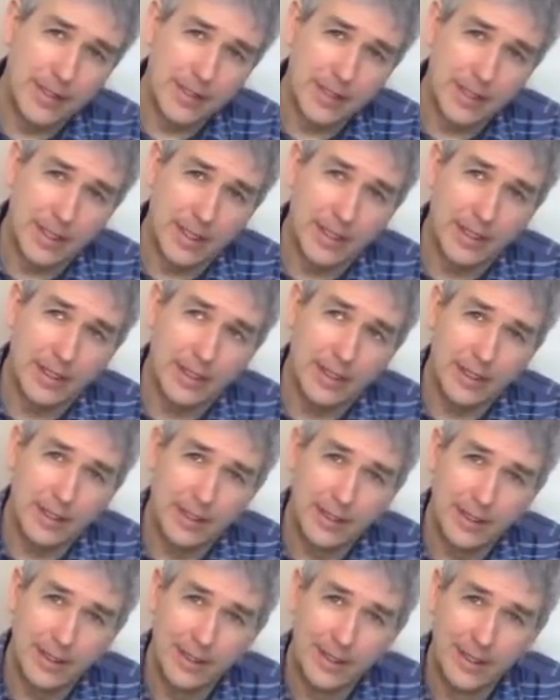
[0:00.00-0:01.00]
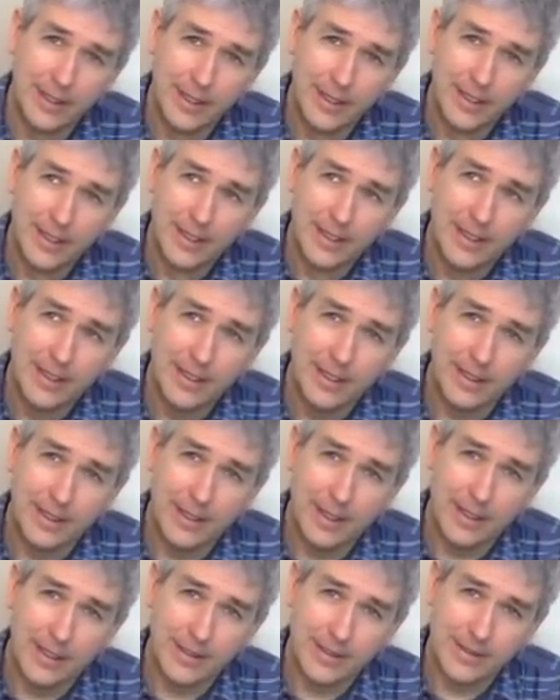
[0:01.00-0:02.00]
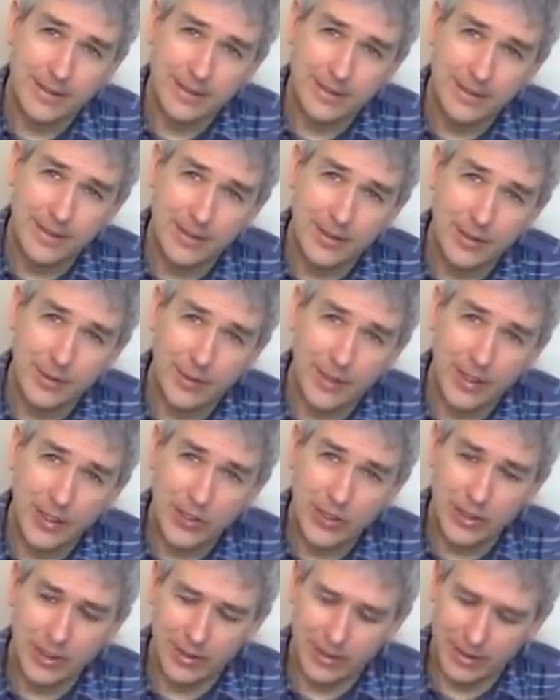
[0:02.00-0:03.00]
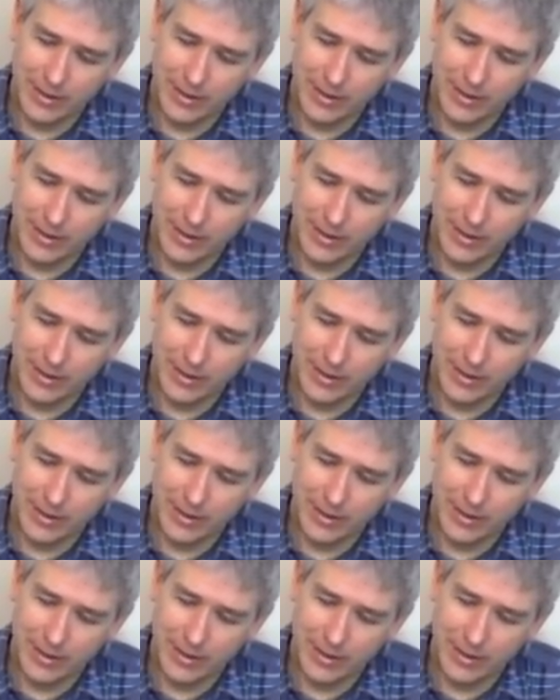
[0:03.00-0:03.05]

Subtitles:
thing in that situation.